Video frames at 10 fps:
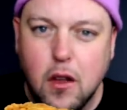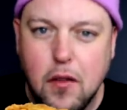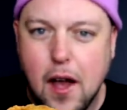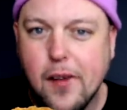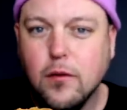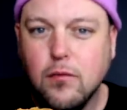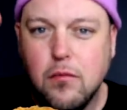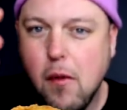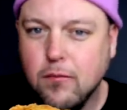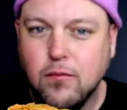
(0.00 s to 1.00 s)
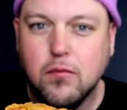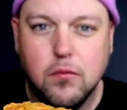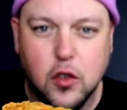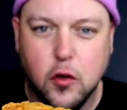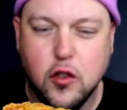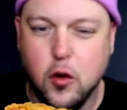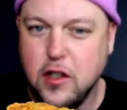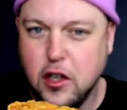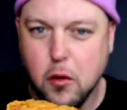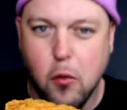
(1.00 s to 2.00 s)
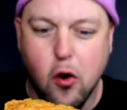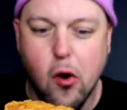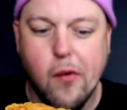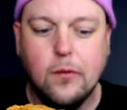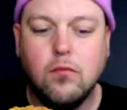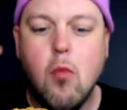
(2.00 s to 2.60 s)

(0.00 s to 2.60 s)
that so-and-so is in tomorrow.